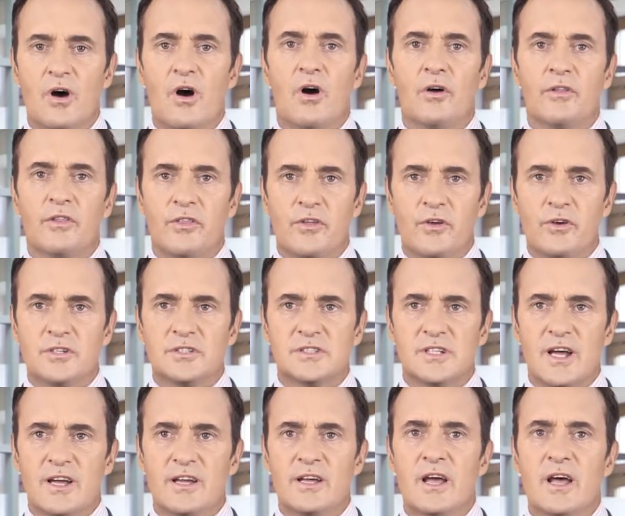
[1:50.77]
On
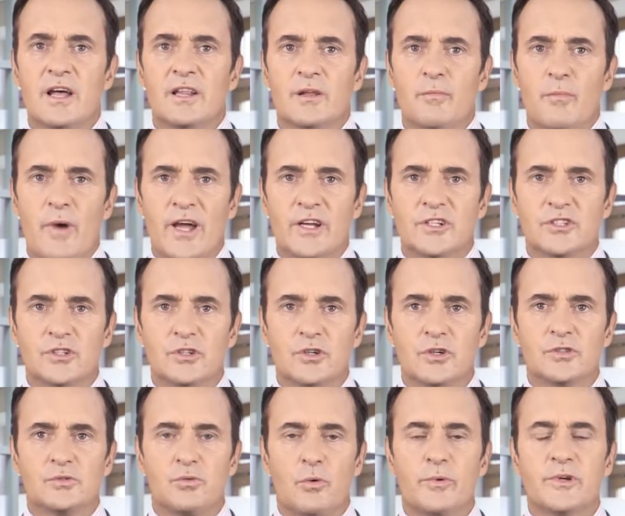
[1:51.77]
Thursday, the major
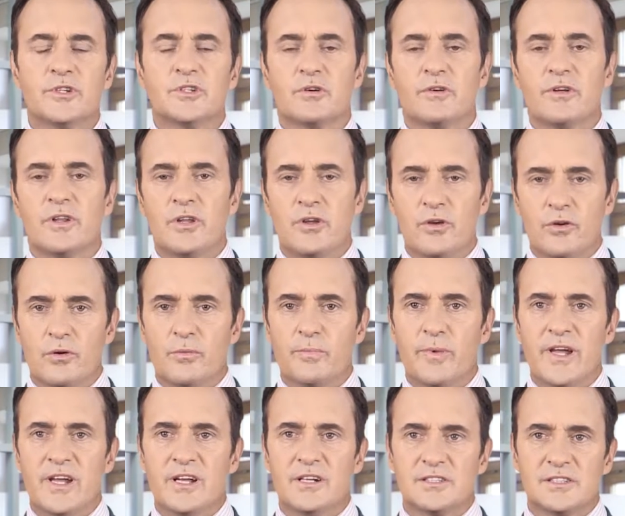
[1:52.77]
news will be during the
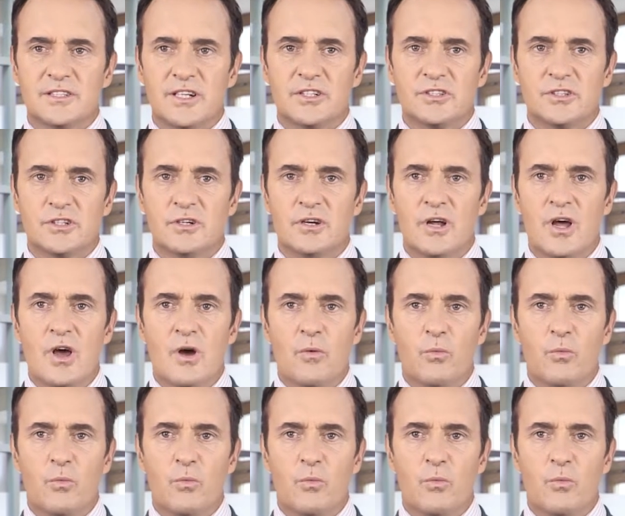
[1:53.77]
European session